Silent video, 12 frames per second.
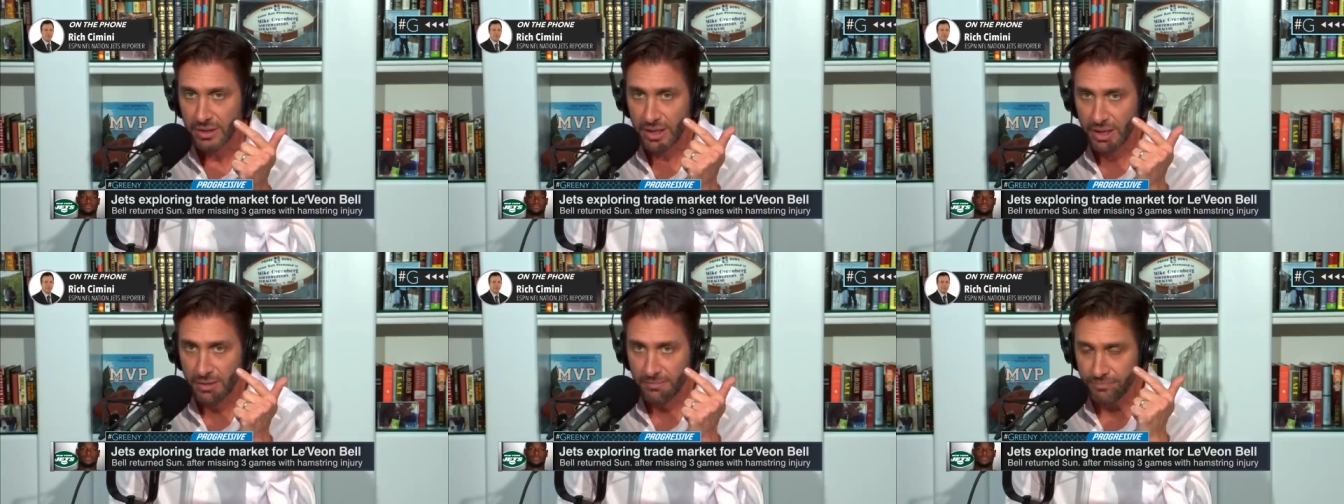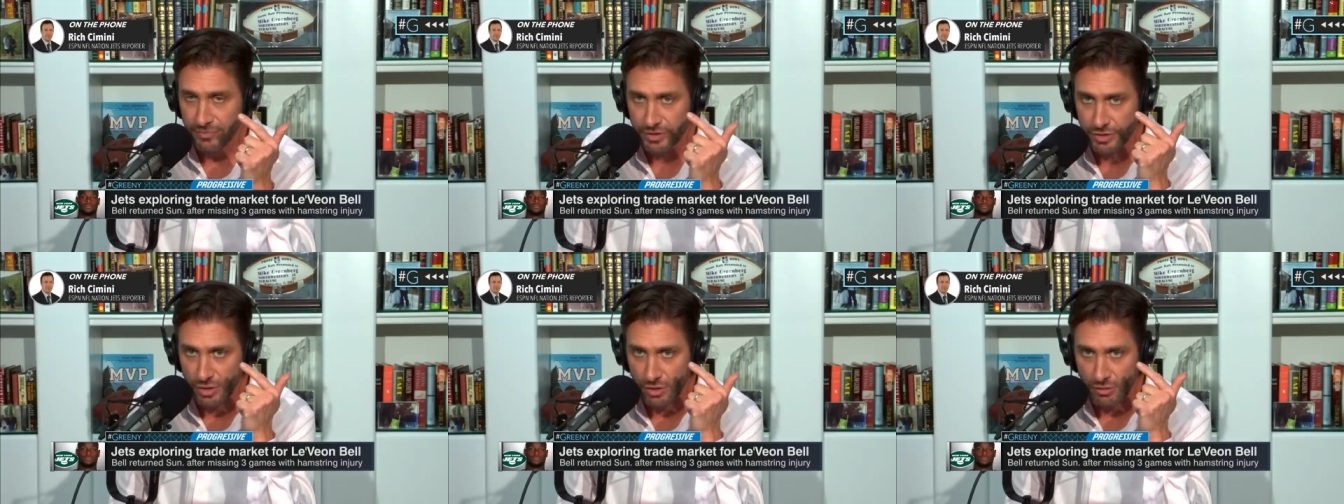Um,
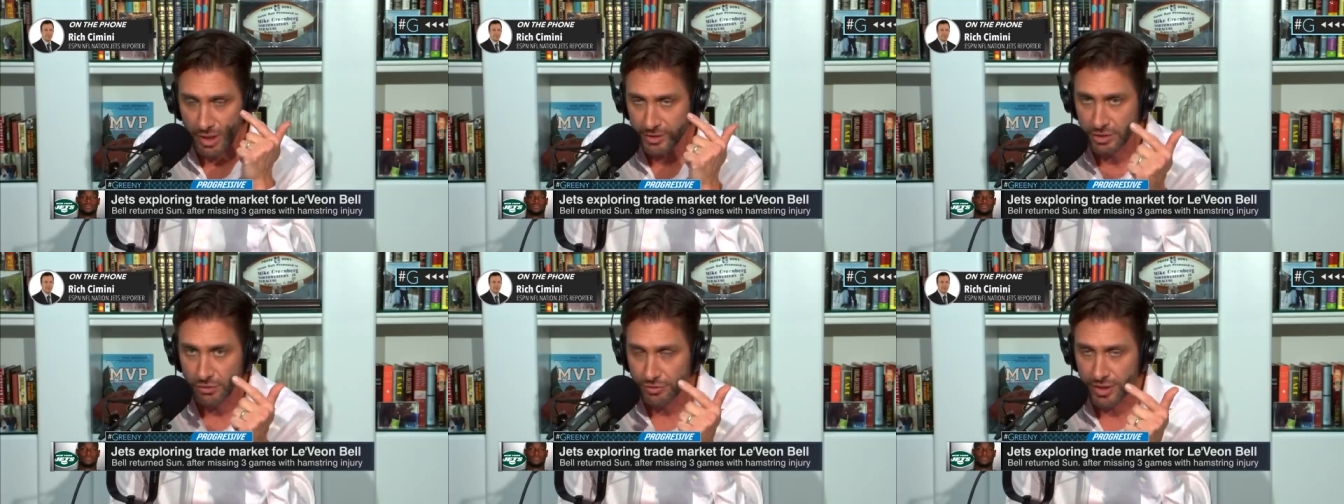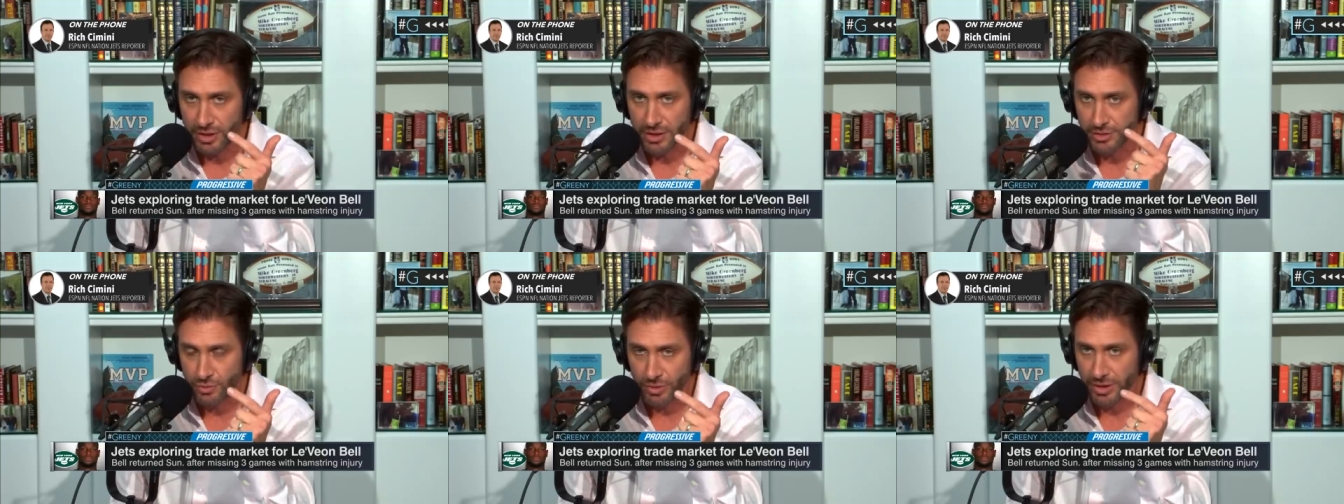so I don't think
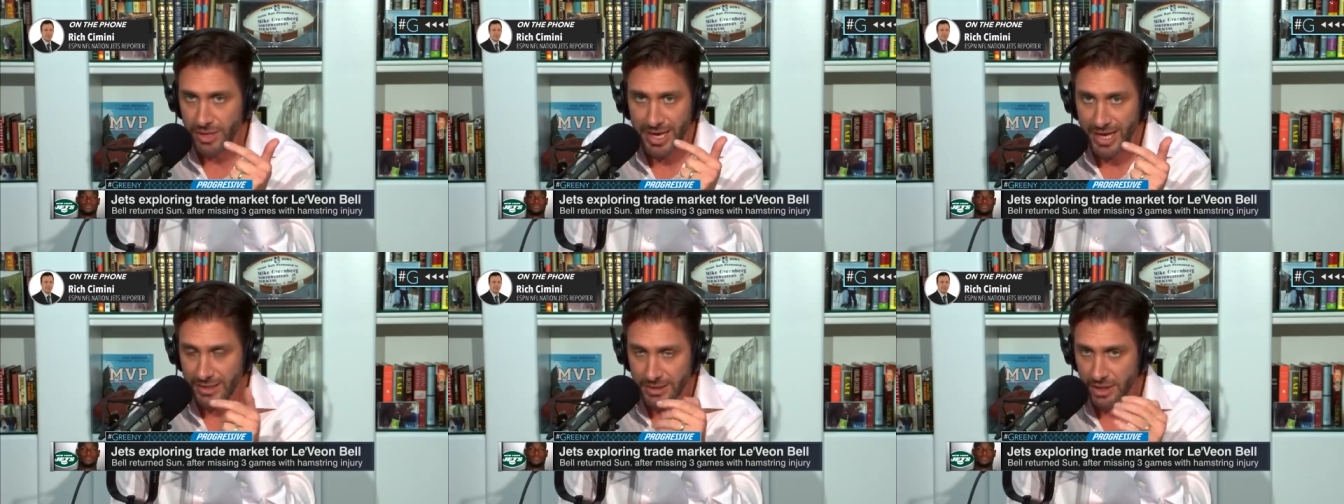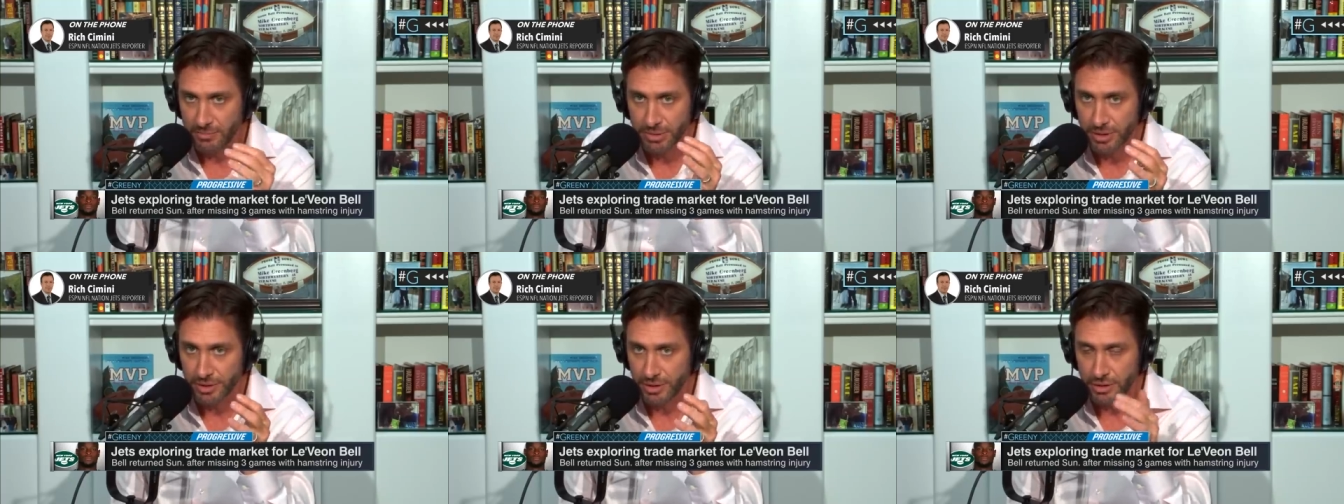he's really had the
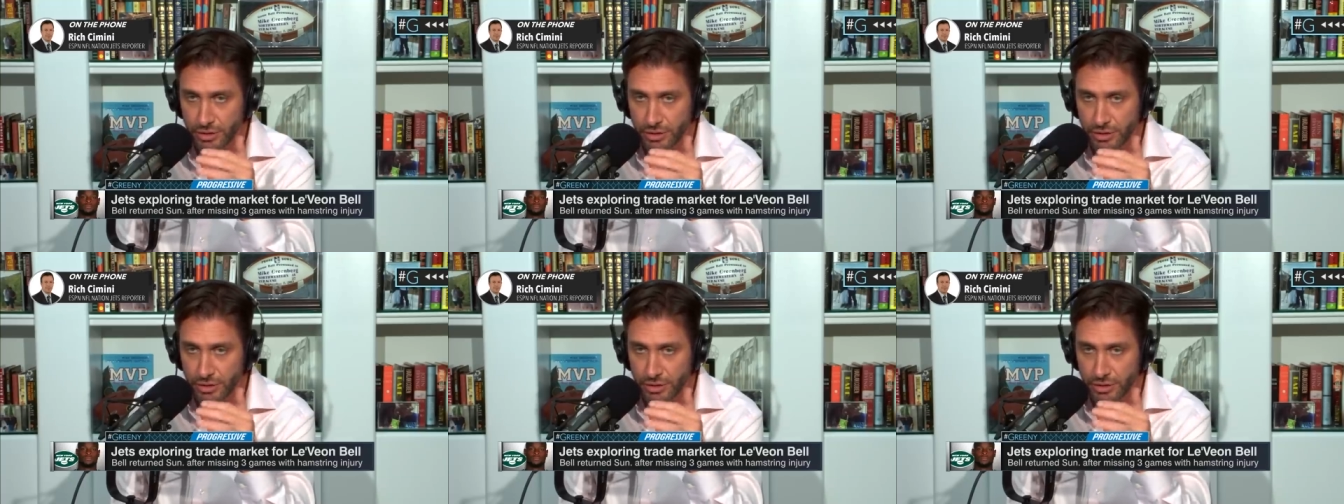ability